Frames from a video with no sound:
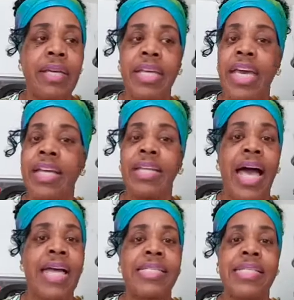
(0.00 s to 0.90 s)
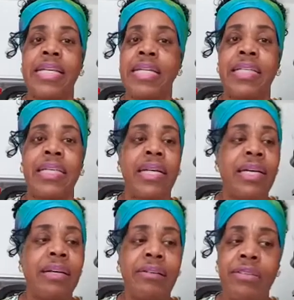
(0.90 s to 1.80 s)
analyzing and,
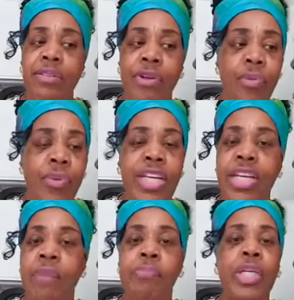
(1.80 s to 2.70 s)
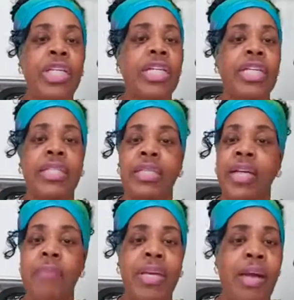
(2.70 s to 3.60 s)
reading a book and
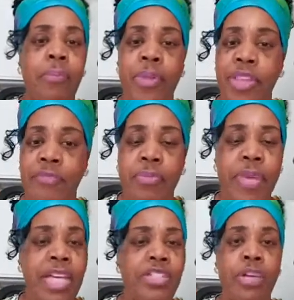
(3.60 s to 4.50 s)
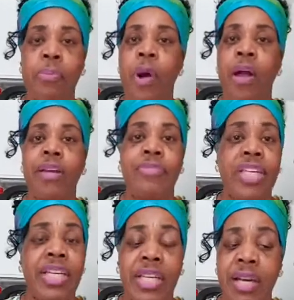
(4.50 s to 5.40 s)
coming up with information, a part of
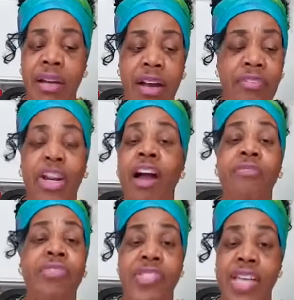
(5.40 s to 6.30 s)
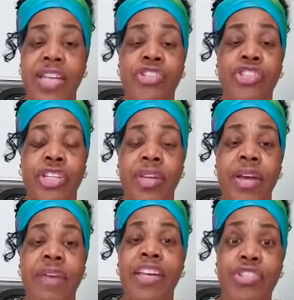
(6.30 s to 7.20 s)
a conversation
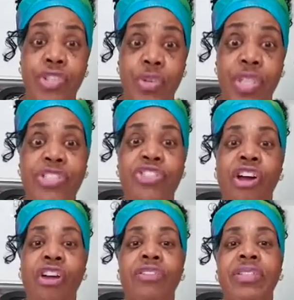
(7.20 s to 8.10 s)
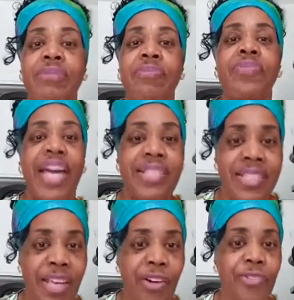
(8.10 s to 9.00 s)
that you can start. That's
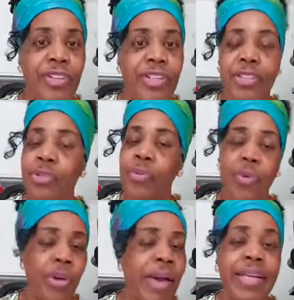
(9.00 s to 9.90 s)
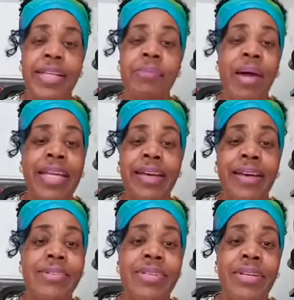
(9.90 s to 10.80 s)
self. You don't worry about anybody
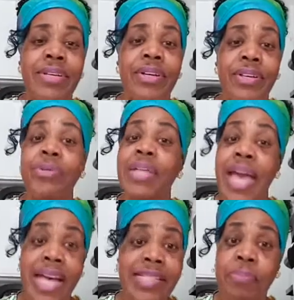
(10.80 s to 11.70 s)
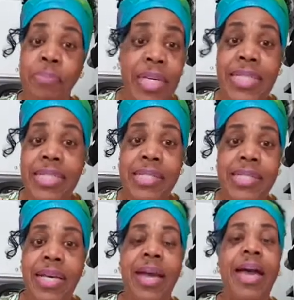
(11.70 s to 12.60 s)
else. You can ask opinions
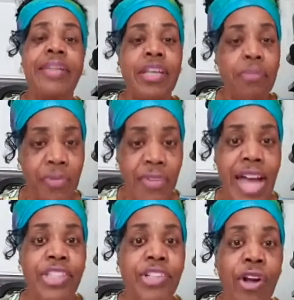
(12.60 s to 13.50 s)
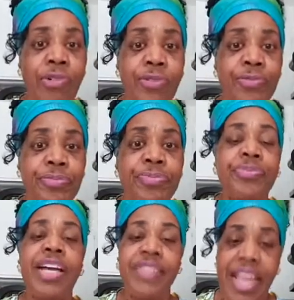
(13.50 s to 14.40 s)
and then provide your own.
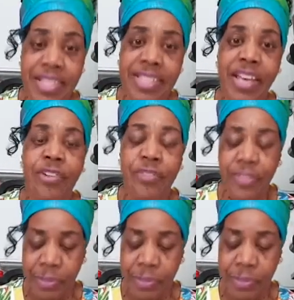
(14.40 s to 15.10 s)
That's self.